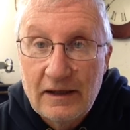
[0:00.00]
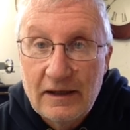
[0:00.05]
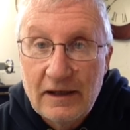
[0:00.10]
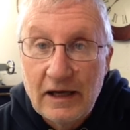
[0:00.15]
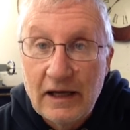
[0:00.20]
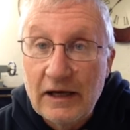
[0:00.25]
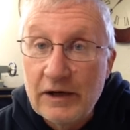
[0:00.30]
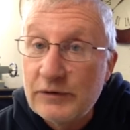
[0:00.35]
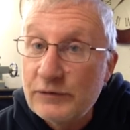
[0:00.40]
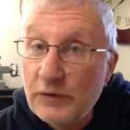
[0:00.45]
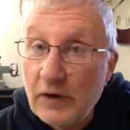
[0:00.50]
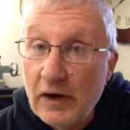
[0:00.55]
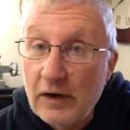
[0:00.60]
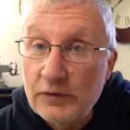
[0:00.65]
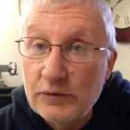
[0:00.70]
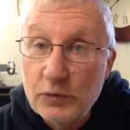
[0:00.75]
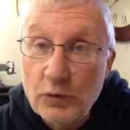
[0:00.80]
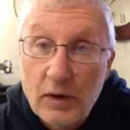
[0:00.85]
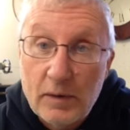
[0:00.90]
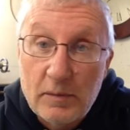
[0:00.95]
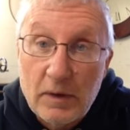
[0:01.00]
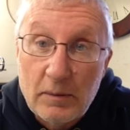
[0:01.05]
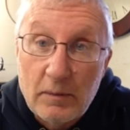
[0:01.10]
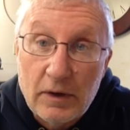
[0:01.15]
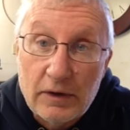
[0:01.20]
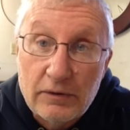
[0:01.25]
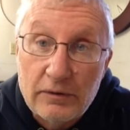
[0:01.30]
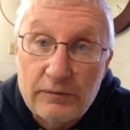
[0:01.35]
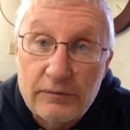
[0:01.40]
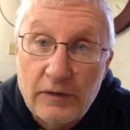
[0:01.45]
And as far as the way my
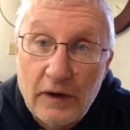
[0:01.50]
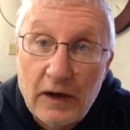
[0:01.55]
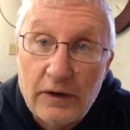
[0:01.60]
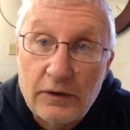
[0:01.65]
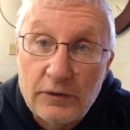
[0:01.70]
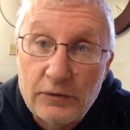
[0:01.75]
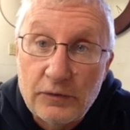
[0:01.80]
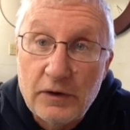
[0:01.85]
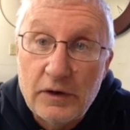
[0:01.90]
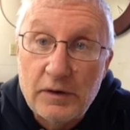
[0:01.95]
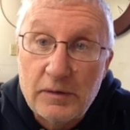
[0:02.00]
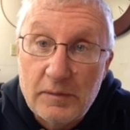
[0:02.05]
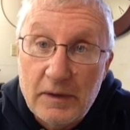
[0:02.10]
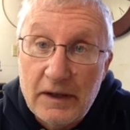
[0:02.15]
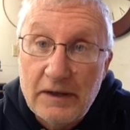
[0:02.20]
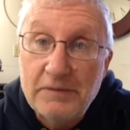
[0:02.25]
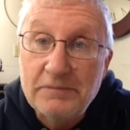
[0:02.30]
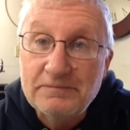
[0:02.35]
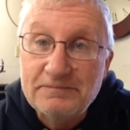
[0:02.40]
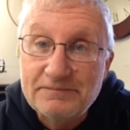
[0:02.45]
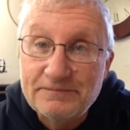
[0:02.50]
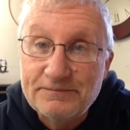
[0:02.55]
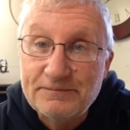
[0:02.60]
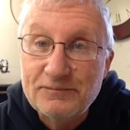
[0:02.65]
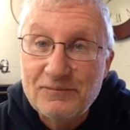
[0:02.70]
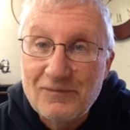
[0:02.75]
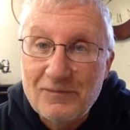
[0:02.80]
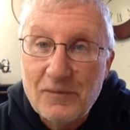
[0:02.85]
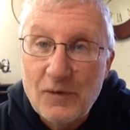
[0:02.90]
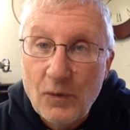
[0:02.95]
mother and father treated me,
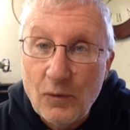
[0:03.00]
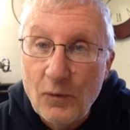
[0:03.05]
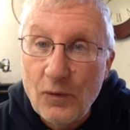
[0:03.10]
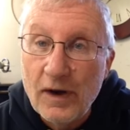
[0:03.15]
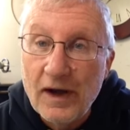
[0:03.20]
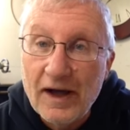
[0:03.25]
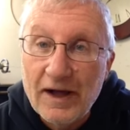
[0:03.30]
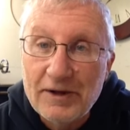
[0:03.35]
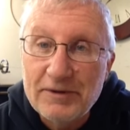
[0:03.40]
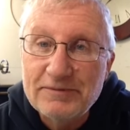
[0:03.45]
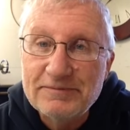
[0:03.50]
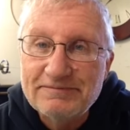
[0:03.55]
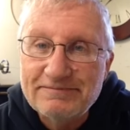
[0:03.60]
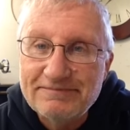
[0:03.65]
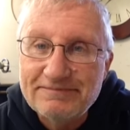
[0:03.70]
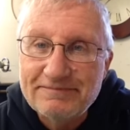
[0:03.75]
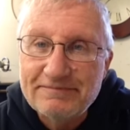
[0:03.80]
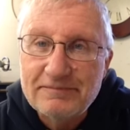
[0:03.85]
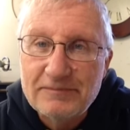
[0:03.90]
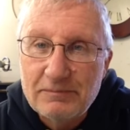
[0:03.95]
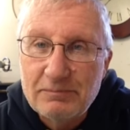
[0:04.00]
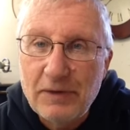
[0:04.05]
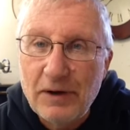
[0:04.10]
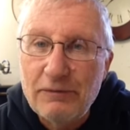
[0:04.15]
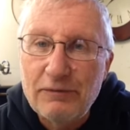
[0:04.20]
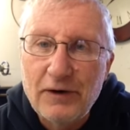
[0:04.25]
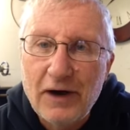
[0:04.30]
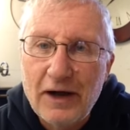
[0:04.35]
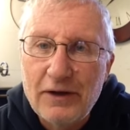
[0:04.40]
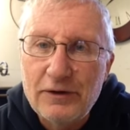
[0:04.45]
well, my
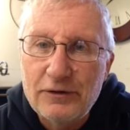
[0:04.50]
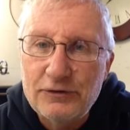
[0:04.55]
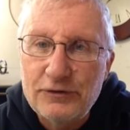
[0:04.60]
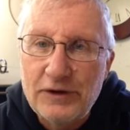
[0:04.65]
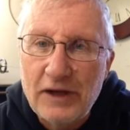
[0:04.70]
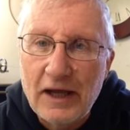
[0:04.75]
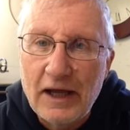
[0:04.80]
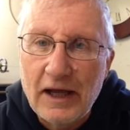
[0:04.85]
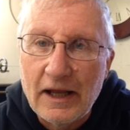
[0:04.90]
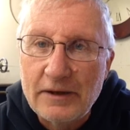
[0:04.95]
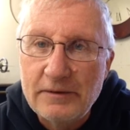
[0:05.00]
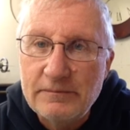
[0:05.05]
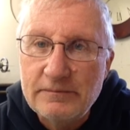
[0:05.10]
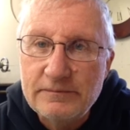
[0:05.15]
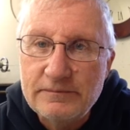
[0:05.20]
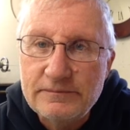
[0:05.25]
father's dead.